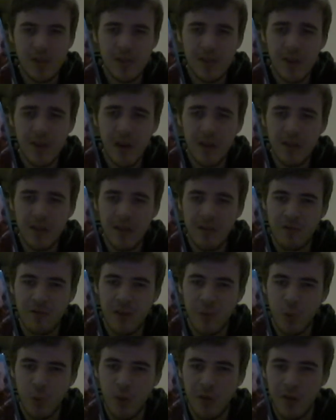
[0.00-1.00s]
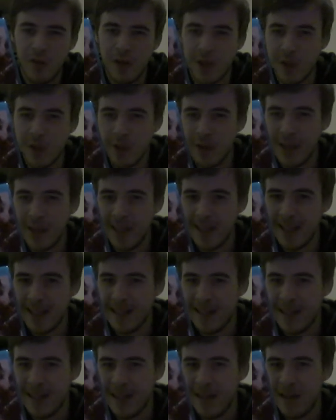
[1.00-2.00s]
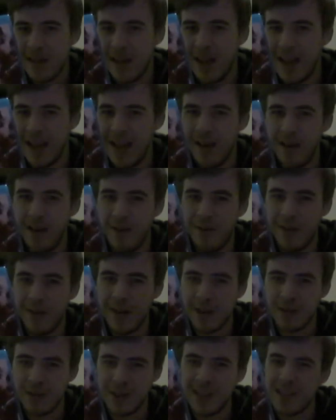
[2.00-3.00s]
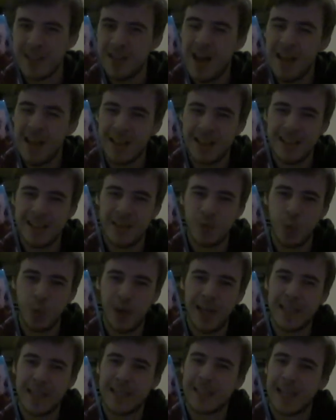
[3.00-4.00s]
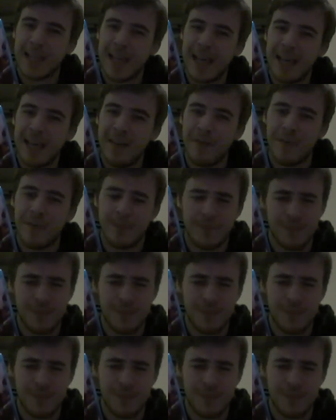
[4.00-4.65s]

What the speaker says: some kind of reward for doing it. I let her free because she's like this weird slave.